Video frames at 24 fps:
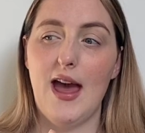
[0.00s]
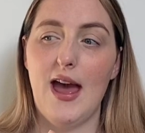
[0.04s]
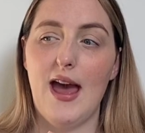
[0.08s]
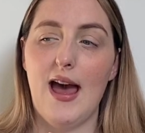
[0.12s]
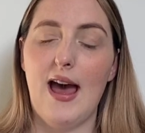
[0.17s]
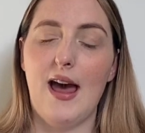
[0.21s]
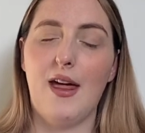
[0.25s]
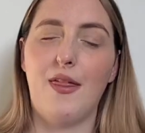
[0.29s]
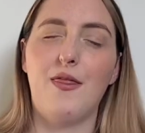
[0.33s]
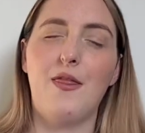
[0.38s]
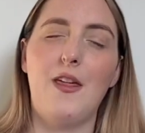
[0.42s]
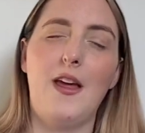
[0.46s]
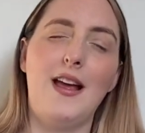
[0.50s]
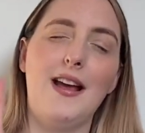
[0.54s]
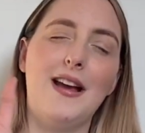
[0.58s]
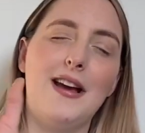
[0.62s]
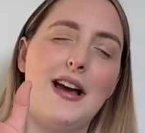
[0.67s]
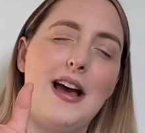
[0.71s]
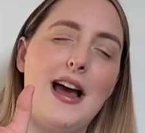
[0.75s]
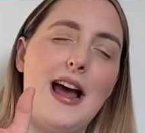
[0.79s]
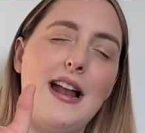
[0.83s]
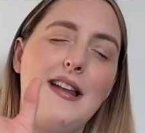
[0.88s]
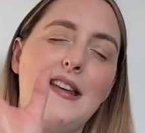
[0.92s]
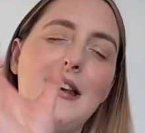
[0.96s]
I think
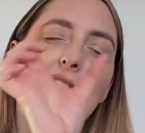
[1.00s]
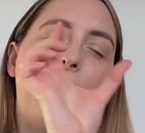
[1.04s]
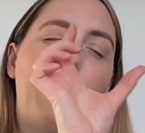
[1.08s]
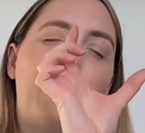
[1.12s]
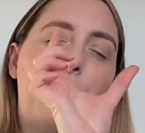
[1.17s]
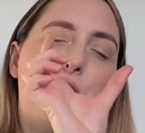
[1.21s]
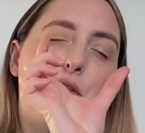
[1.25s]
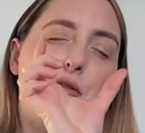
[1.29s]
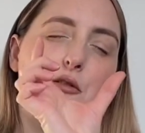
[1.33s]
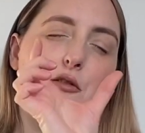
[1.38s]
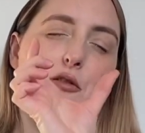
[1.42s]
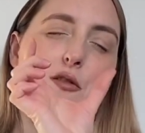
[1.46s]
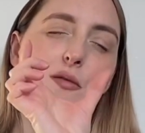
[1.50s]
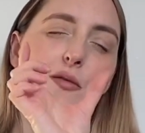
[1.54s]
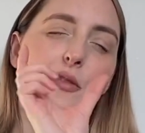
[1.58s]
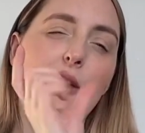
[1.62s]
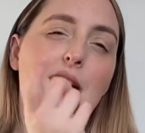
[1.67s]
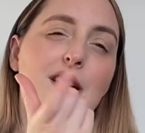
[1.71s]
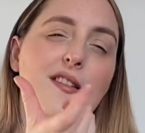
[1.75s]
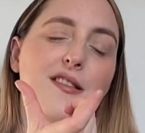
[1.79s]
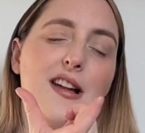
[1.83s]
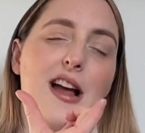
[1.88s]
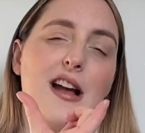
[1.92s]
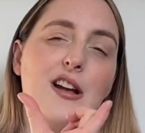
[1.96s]
I did cover
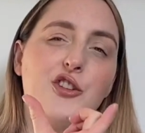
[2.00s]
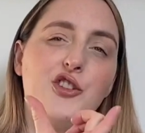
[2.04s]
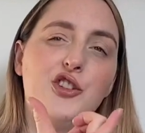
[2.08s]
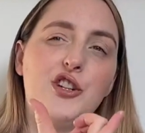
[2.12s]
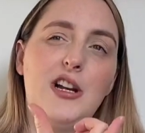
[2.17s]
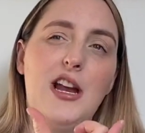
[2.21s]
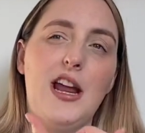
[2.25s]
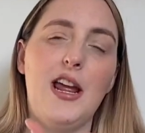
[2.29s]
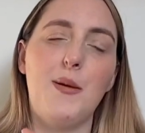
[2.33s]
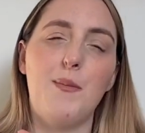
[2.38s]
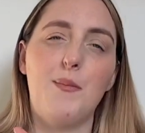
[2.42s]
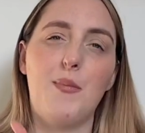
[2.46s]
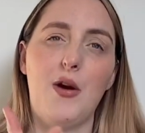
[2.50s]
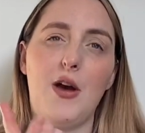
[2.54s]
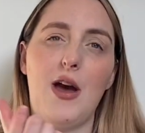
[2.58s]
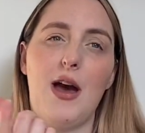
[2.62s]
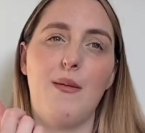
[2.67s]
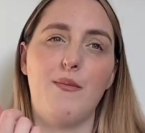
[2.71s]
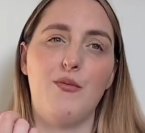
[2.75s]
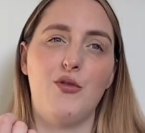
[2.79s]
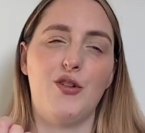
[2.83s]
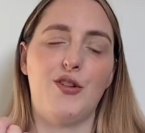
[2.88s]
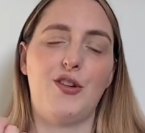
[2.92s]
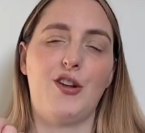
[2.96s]
this actually, but
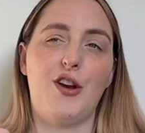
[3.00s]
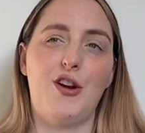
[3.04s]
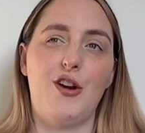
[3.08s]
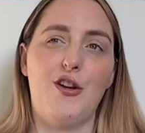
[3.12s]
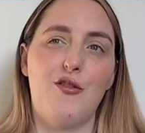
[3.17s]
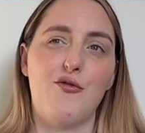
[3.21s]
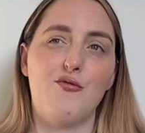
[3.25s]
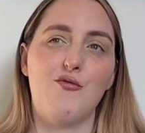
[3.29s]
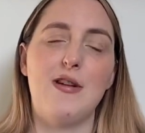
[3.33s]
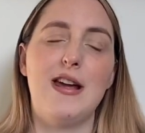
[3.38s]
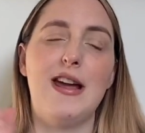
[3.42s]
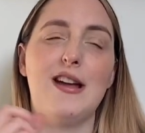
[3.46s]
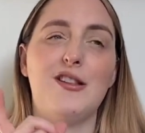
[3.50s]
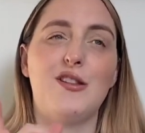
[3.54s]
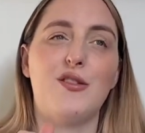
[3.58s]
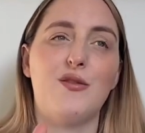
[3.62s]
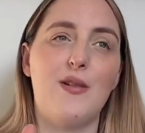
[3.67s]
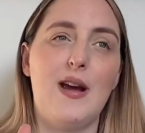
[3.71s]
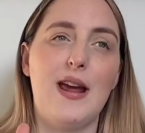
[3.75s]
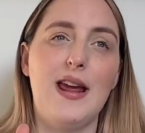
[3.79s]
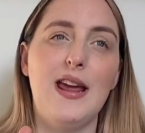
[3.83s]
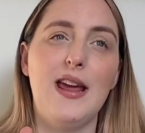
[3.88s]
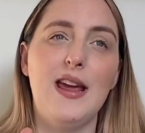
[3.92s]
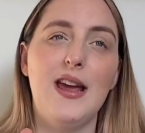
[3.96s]
I'm just going to
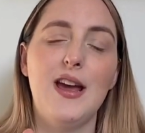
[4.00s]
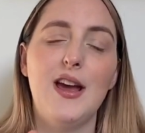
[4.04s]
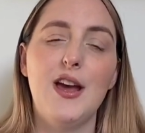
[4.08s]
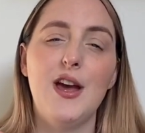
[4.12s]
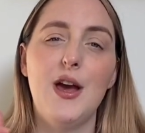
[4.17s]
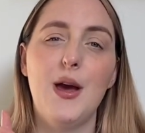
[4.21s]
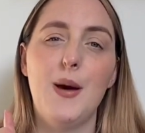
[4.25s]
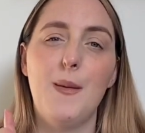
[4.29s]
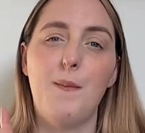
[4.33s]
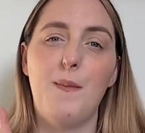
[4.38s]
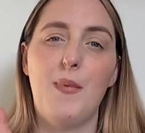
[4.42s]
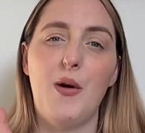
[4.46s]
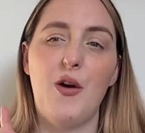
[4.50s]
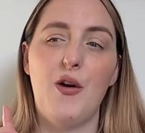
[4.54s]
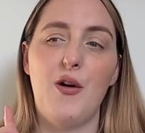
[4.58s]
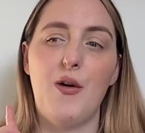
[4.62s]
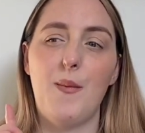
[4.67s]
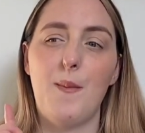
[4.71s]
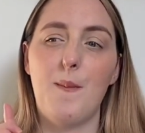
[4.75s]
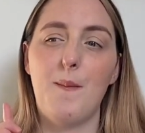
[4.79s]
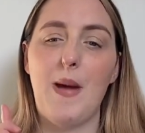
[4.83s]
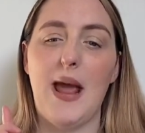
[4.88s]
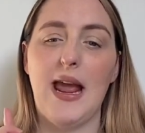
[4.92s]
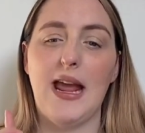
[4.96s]
reiterate.
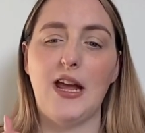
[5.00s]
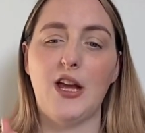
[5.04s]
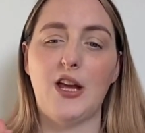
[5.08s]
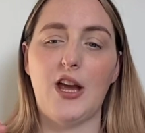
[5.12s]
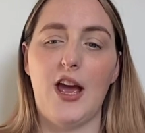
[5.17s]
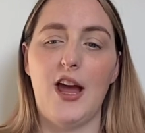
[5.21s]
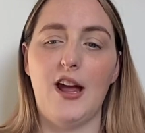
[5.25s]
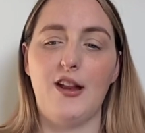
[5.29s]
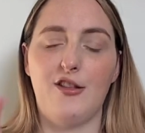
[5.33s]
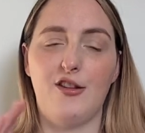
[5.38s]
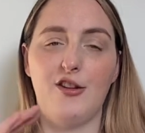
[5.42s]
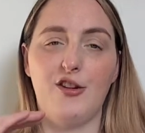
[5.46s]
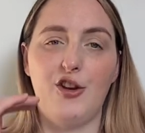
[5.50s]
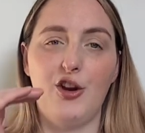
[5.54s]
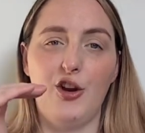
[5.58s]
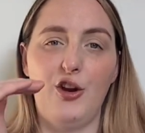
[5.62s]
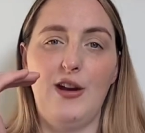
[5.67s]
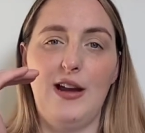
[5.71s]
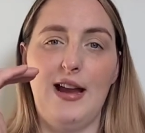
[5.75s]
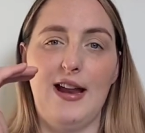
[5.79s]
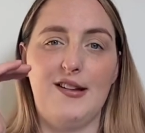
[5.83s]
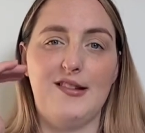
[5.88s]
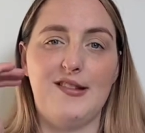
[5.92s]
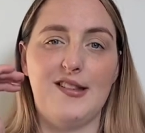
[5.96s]
But make a to-do
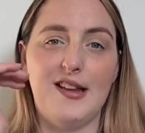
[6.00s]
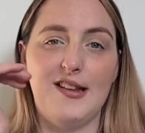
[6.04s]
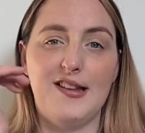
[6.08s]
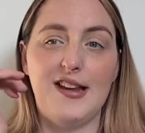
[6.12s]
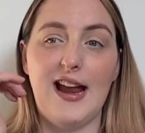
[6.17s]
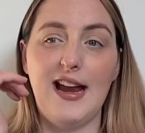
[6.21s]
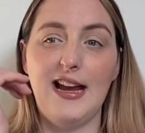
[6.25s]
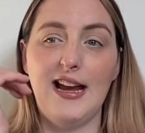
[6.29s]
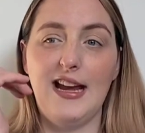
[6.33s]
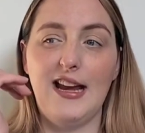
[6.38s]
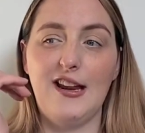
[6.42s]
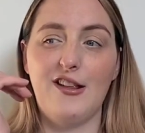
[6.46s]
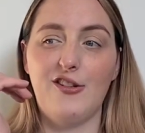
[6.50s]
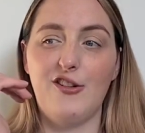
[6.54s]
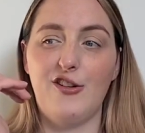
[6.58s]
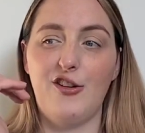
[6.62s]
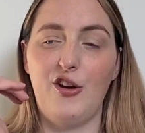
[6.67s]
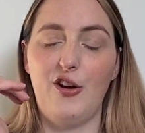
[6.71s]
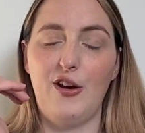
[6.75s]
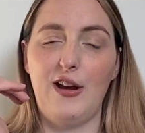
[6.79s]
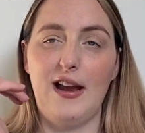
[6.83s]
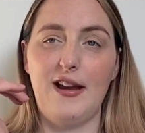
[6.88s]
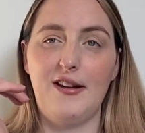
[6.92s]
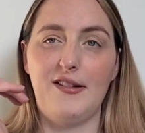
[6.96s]
list, a daily
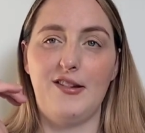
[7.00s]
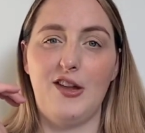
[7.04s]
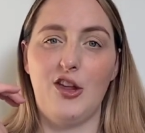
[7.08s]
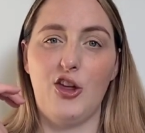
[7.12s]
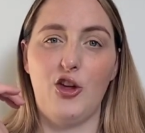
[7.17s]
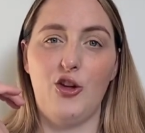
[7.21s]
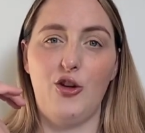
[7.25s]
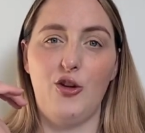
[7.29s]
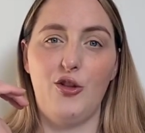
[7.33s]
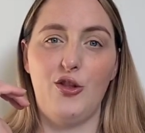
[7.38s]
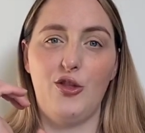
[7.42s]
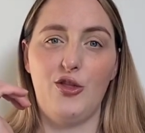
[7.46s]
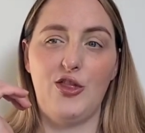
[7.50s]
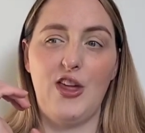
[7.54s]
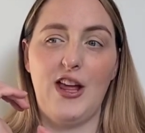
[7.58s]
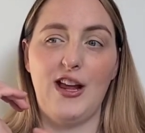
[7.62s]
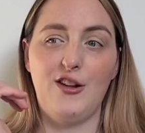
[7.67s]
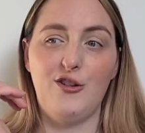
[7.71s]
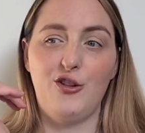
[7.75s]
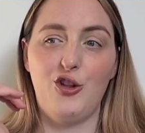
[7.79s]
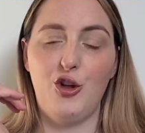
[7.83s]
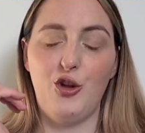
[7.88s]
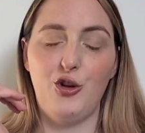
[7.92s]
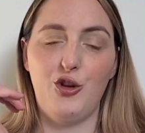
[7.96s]
to-do list,
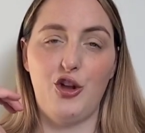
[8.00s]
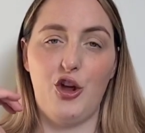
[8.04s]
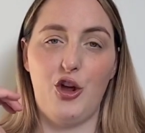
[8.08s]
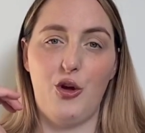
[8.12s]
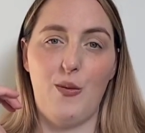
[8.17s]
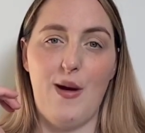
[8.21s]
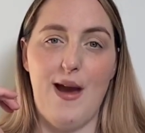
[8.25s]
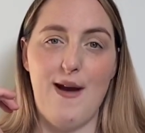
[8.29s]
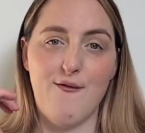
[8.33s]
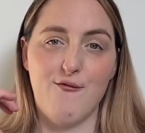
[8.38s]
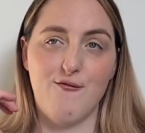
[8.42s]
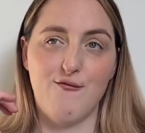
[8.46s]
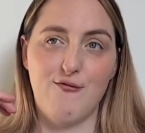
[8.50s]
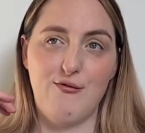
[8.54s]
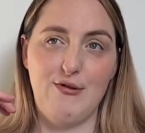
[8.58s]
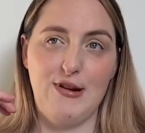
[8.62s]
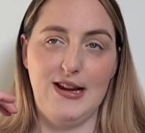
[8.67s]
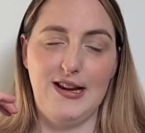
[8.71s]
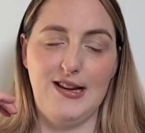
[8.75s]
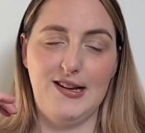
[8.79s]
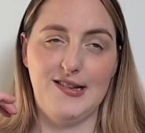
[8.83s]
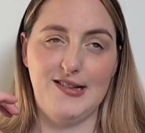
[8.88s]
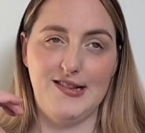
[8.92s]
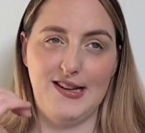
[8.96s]
things you do
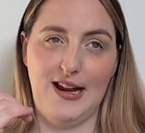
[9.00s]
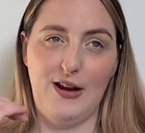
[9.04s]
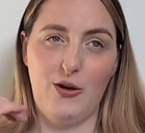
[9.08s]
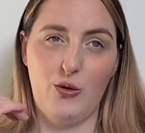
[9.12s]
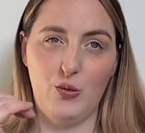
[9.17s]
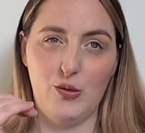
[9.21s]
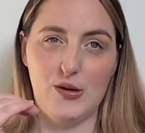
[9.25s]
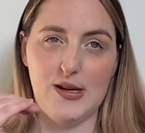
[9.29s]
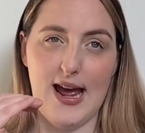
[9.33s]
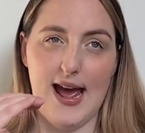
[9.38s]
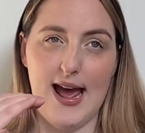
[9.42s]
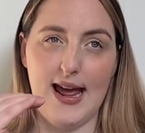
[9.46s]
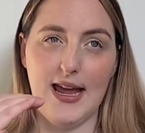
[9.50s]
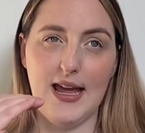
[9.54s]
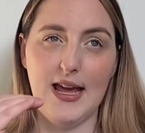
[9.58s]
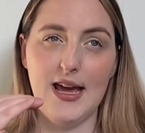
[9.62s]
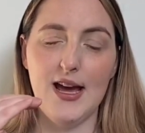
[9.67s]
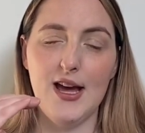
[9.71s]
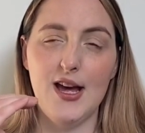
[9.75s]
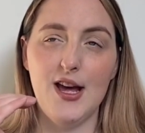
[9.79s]
every single day.